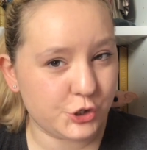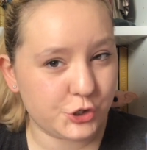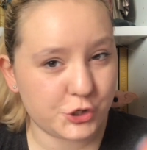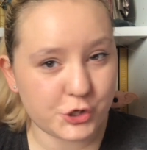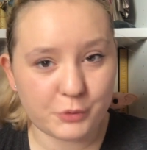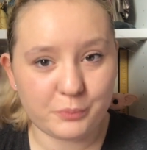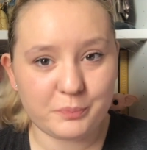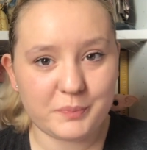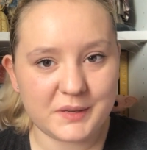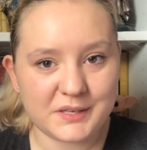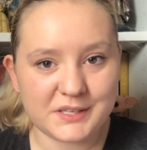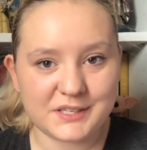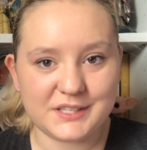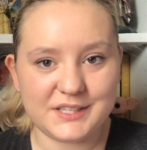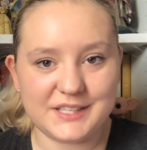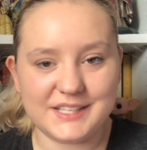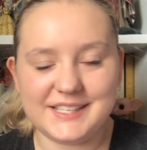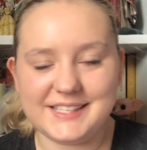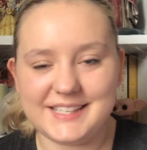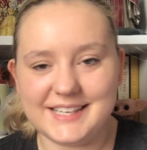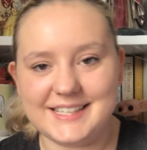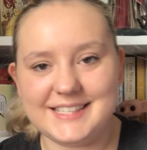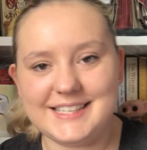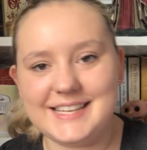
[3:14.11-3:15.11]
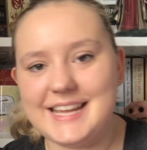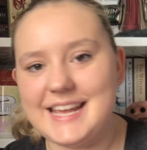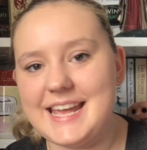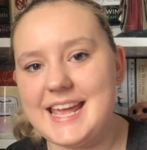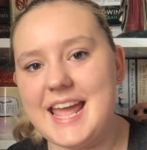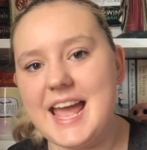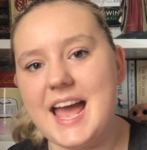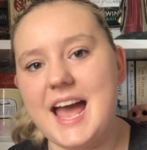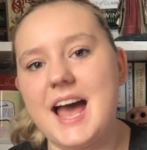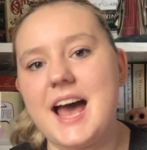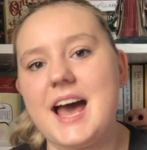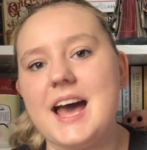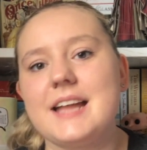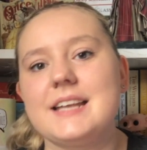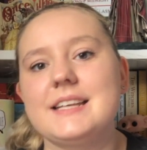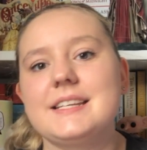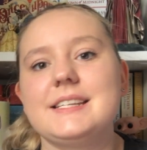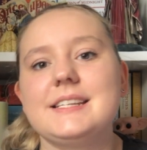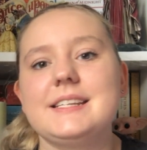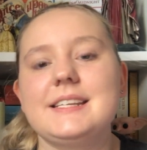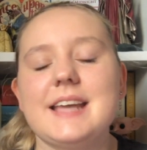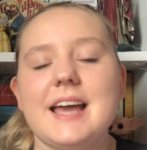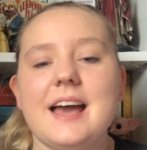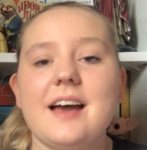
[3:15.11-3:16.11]
jump into the city
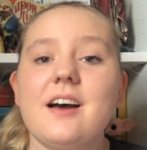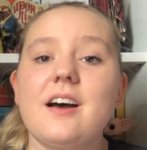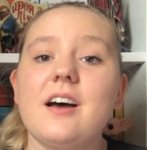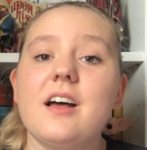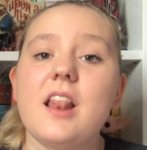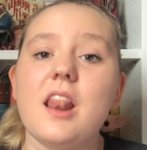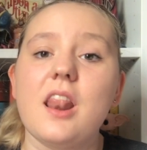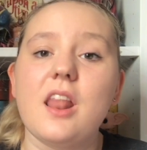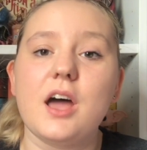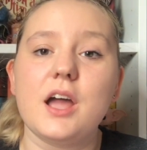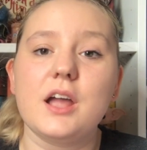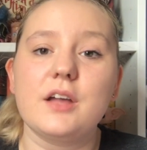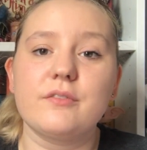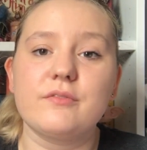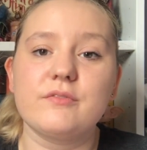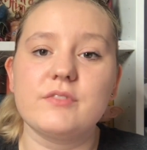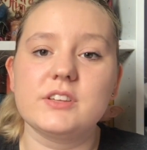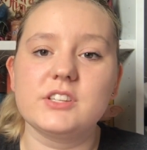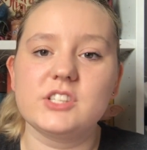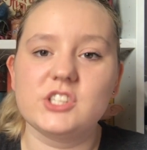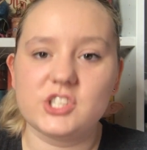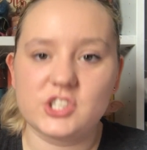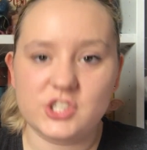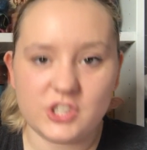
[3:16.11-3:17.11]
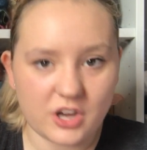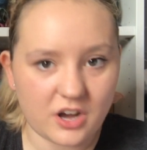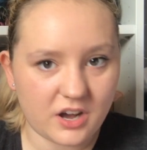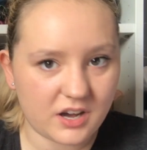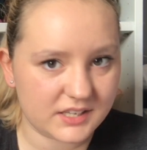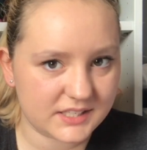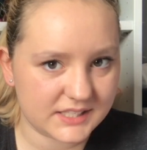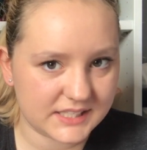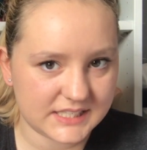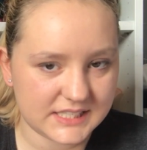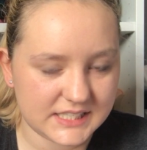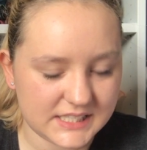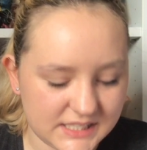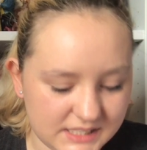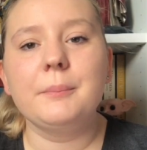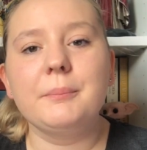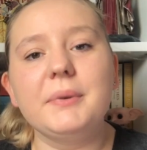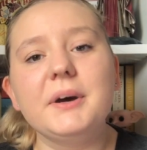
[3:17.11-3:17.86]
and get her life started.